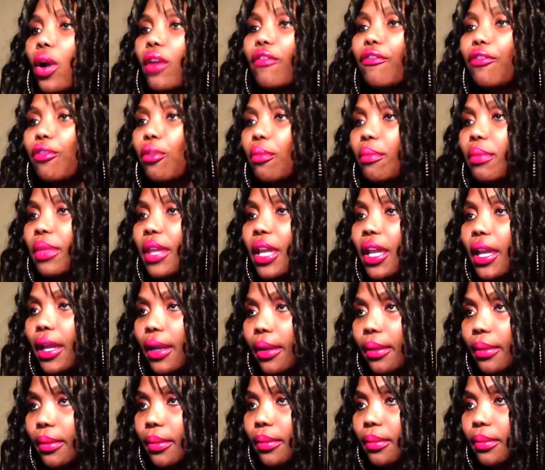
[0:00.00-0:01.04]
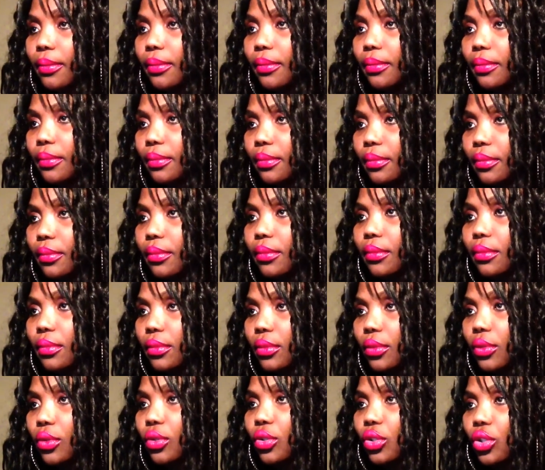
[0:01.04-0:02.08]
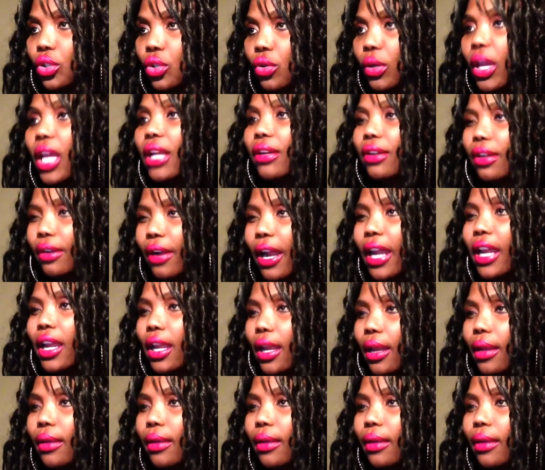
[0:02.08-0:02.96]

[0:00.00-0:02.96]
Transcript: from there. You get it, right?